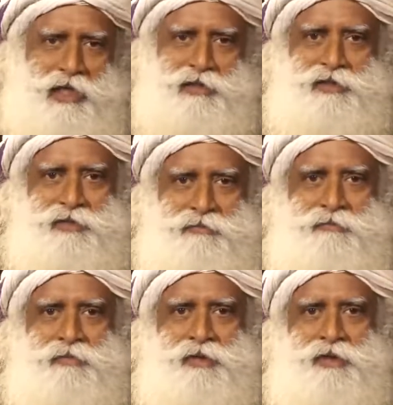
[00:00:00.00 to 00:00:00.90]
that,
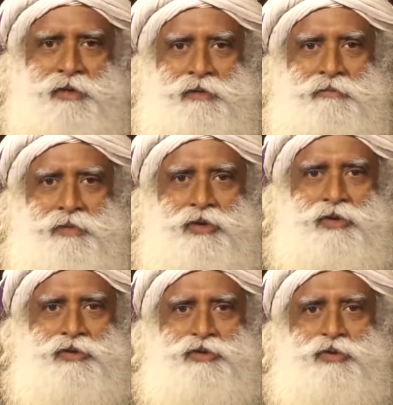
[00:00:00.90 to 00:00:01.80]

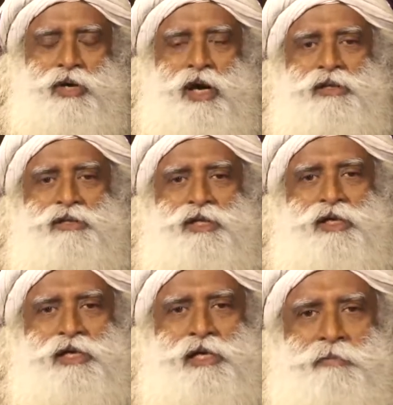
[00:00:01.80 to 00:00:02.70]
because you can't
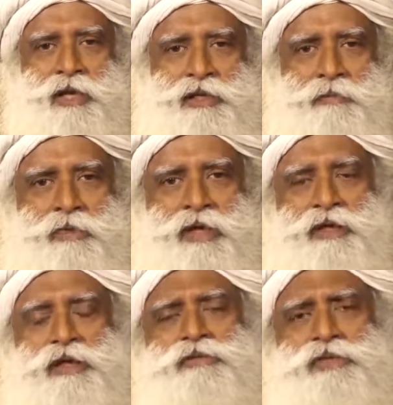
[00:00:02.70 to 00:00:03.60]
suddenly make them
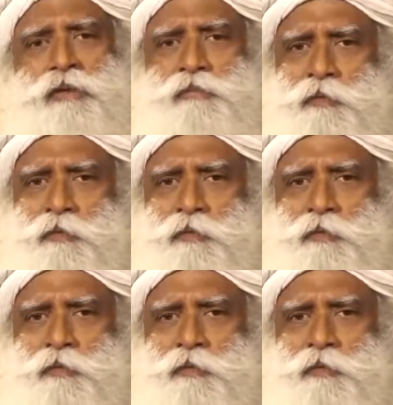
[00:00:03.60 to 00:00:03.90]
meditative. Some